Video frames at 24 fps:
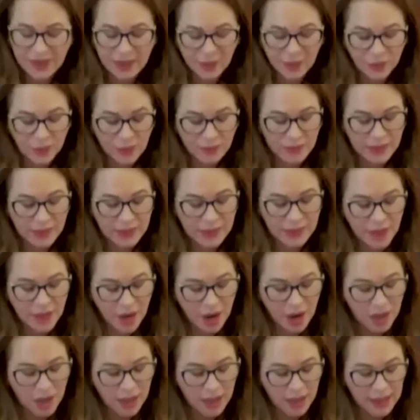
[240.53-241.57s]
Agreement
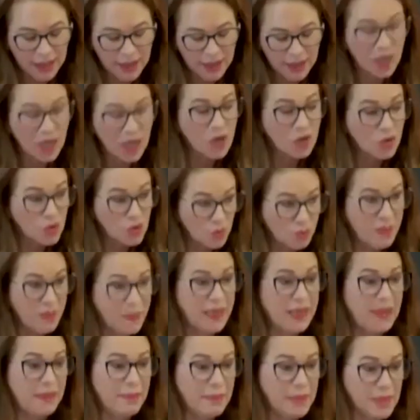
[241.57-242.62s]
target to
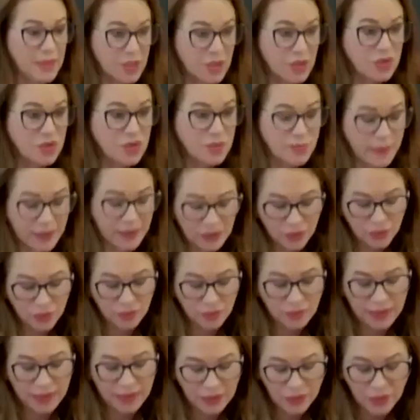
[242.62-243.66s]
peak emissions
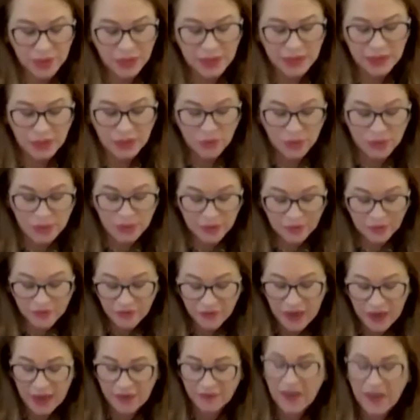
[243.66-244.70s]
by
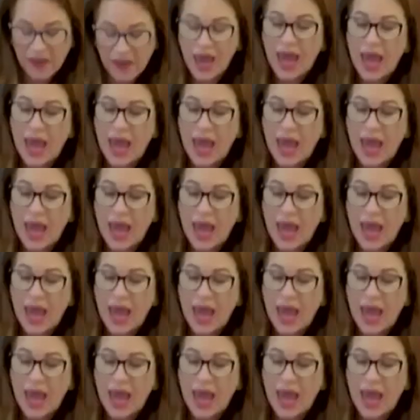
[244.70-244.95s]
2025